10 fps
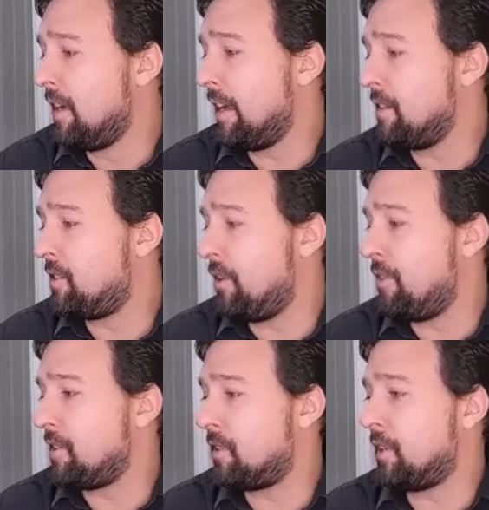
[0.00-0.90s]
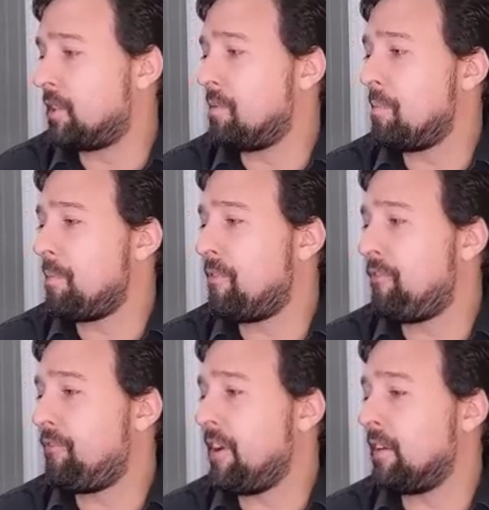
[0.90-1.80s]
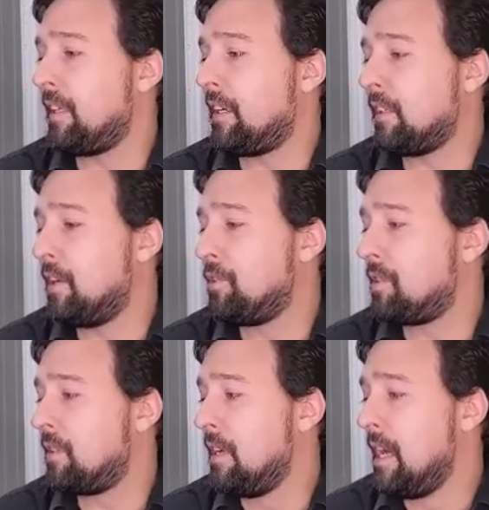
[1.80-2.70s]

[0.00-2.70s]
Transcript: and so this looks fairly close.